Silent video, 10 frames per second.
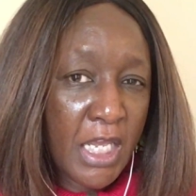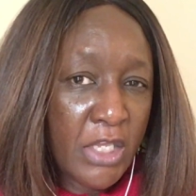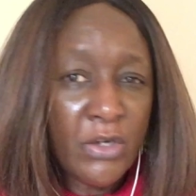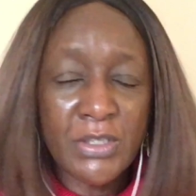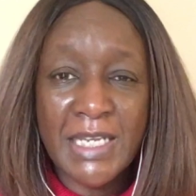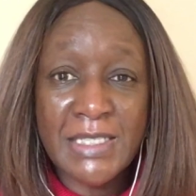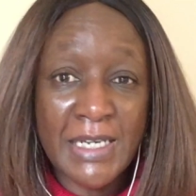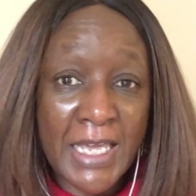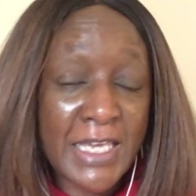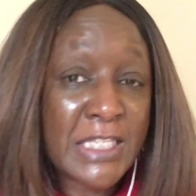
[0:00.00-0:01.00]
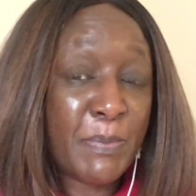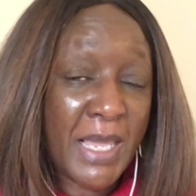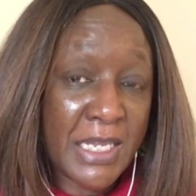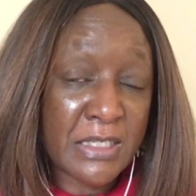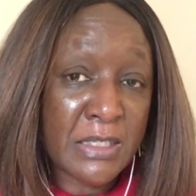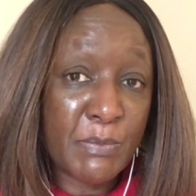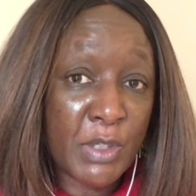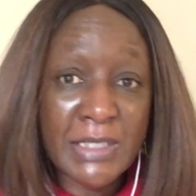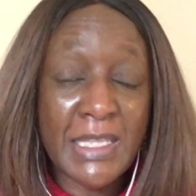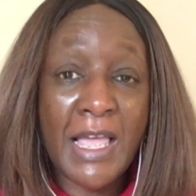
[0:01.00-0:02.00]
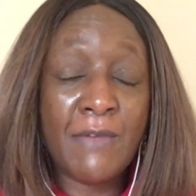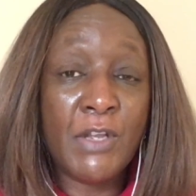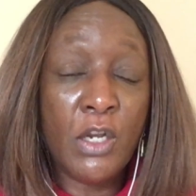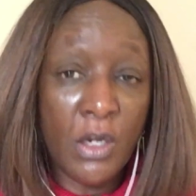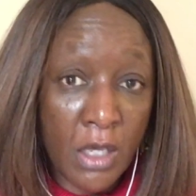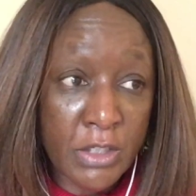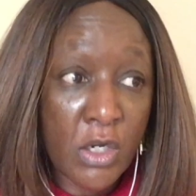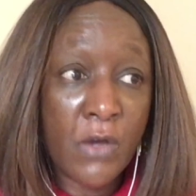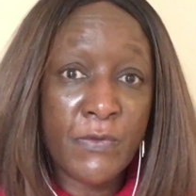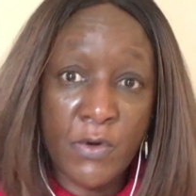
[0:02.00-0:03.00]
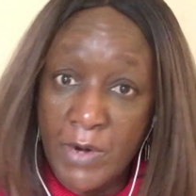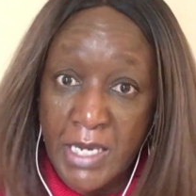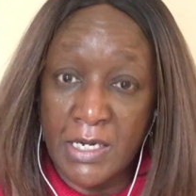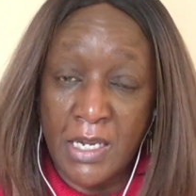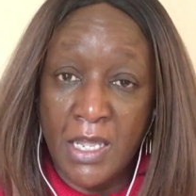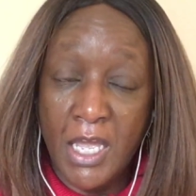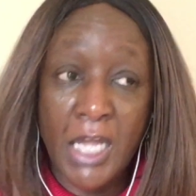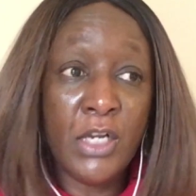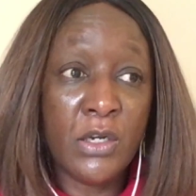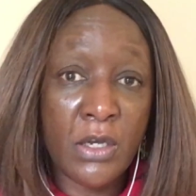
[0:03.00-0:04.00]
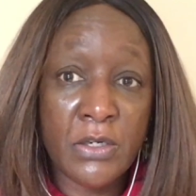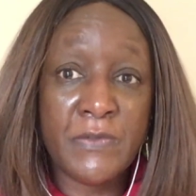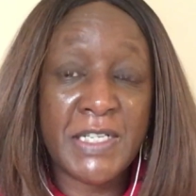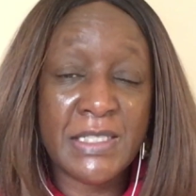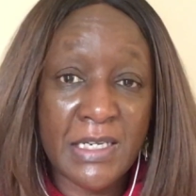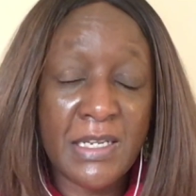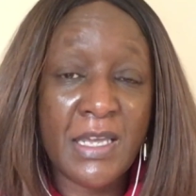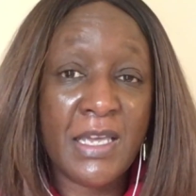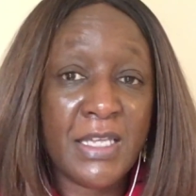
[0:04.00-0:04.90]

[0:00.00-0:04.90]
You know, Tanzania is pained because they have a lot of grain. A lot of Tanzania